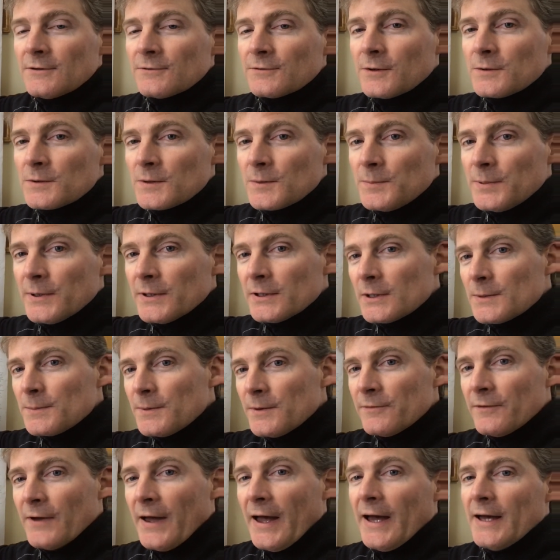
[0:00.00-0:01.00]
from the
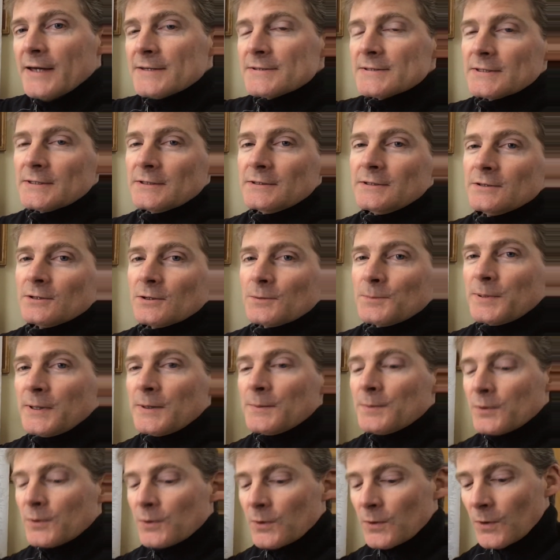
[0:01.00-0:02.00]
buildup of acid. You know,
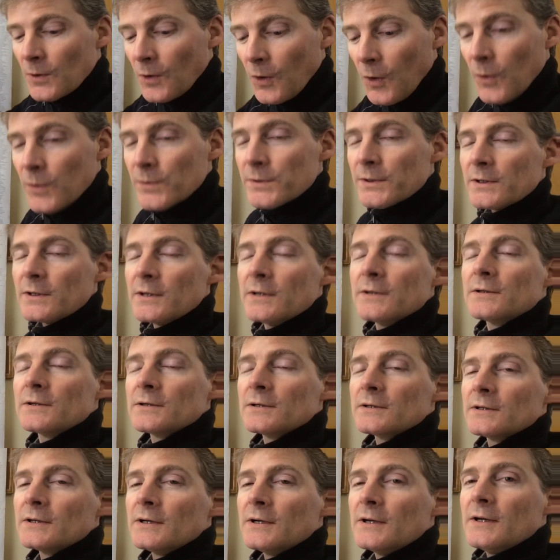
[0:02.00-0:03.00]
people who are older and
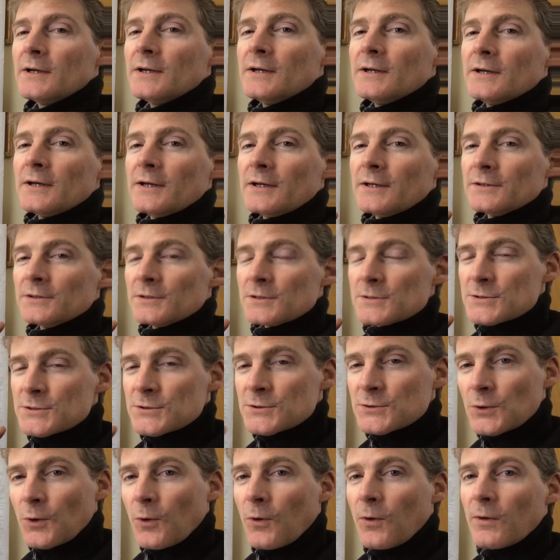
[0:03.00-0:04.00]
they're and they're
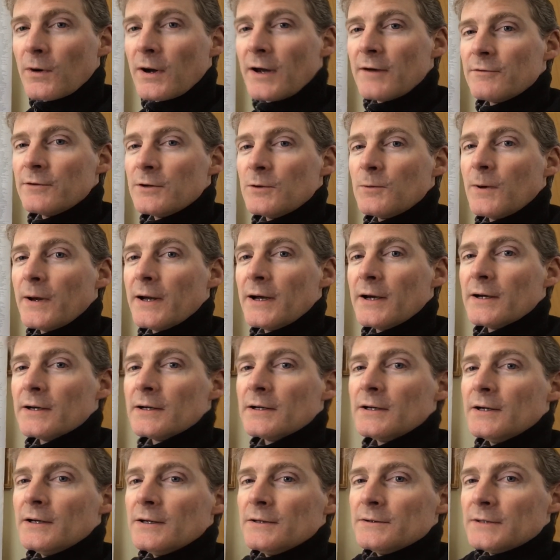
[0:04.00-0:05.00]
sore
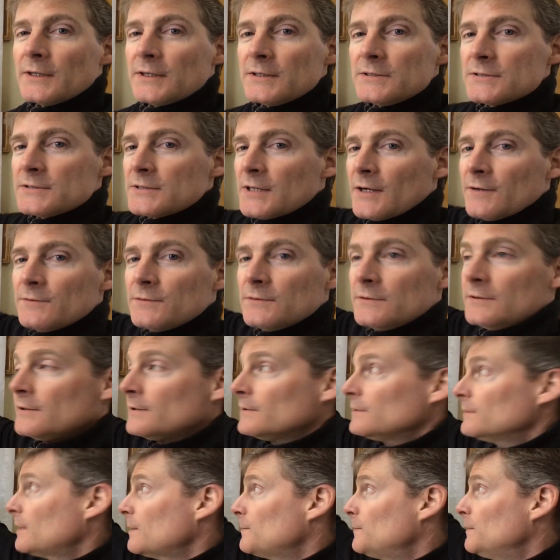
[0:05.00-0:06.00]
everywhere. They just have
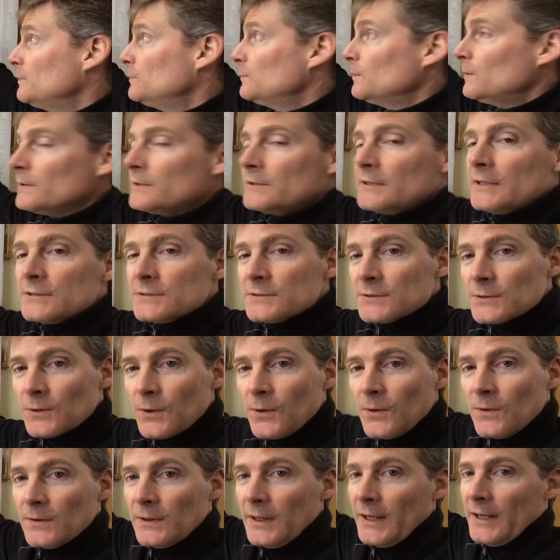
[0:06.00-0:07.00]
they've been doing this their
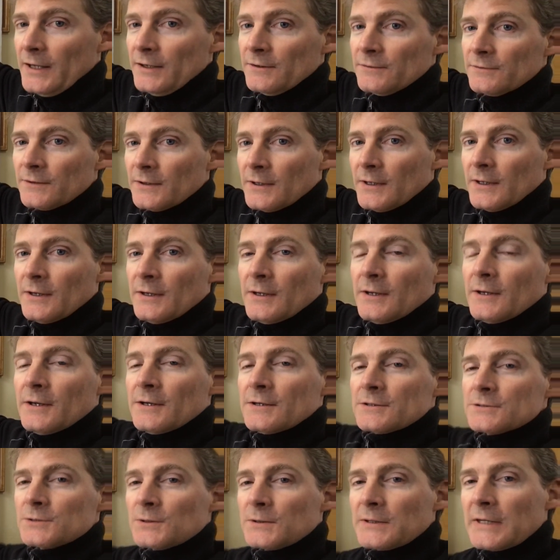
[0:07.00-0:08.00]
whole life.
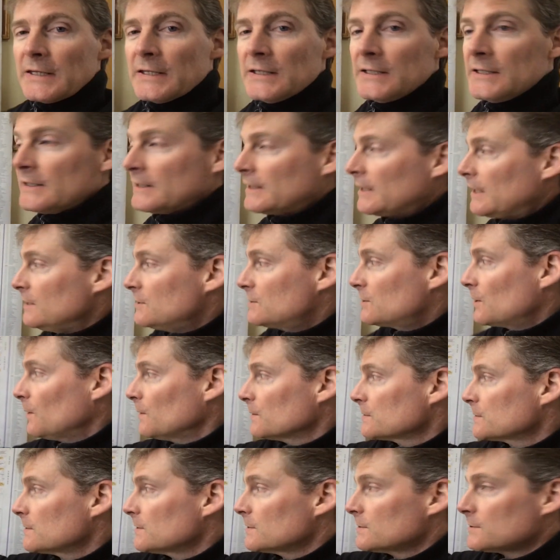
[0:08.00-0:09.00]
So get into
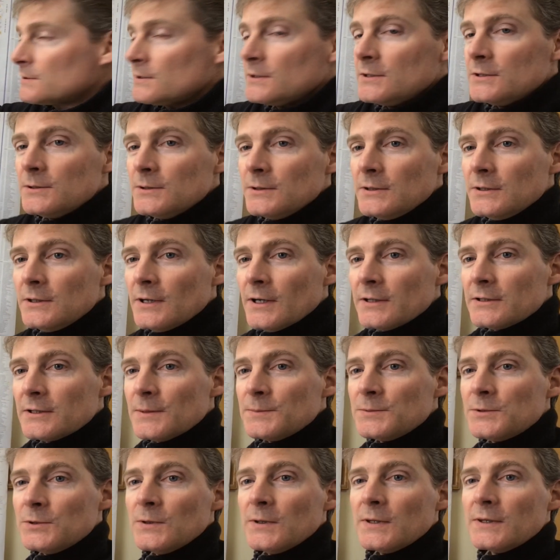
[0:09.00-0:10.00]
ketosis. So you, you end
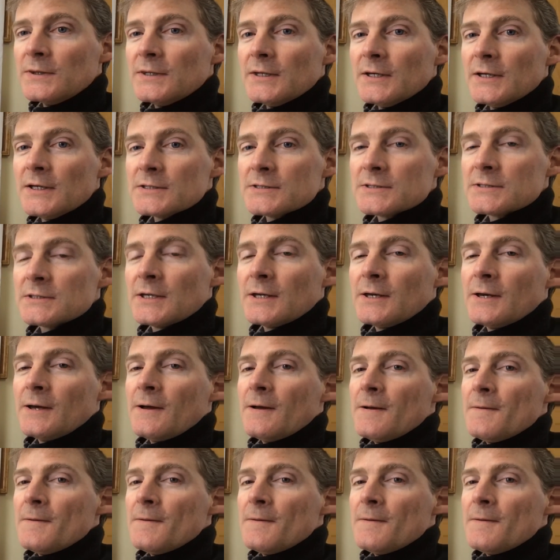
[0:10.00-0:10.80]
up doing this,